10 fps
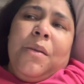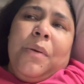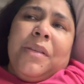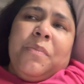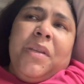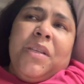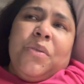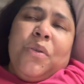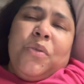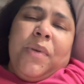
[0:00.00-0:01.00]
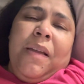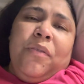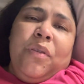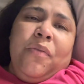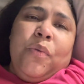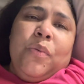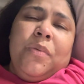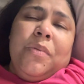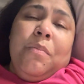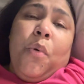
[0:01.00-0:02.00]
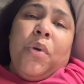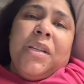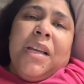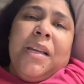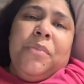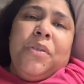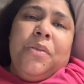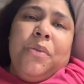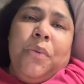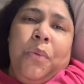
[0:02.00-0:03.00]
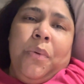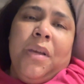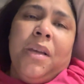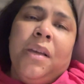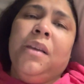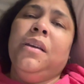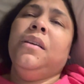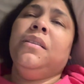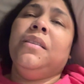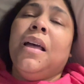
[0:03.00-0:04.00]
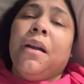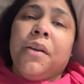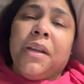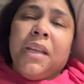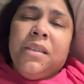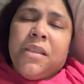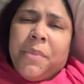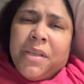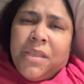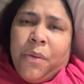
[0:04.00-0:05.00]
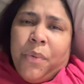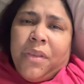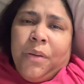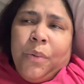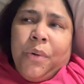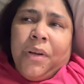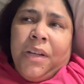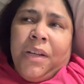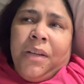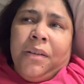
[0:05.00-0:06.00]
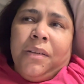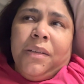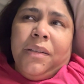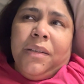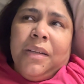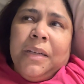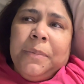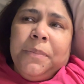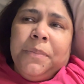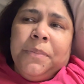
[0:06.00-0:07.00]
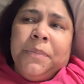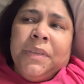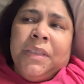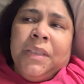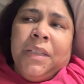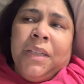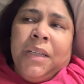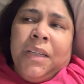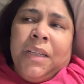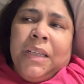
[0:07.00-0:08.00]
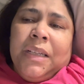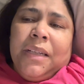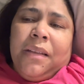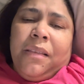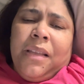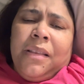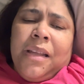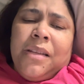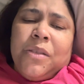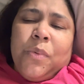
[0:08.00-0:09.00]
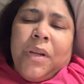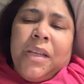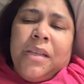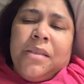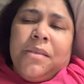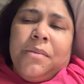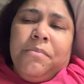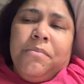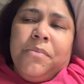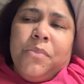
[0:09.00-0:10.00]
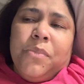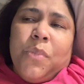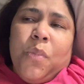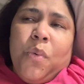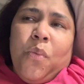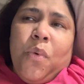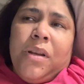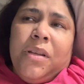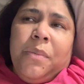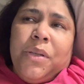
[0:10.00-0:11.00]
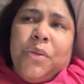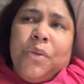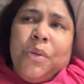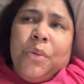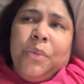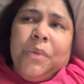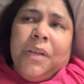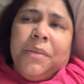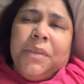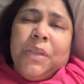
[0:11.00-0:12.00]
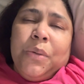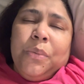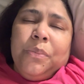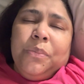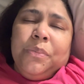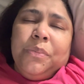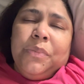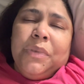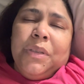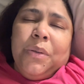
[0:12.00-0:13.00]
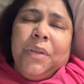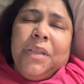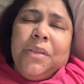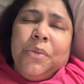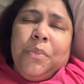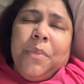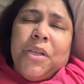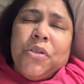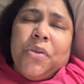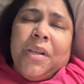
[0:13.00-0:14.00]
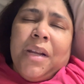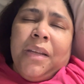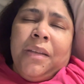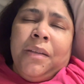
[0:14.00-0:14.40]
as ministers, we have to devote more time to our intimacy with the Lord. And I think that is what he's wanting me to do. I still need to make sure that I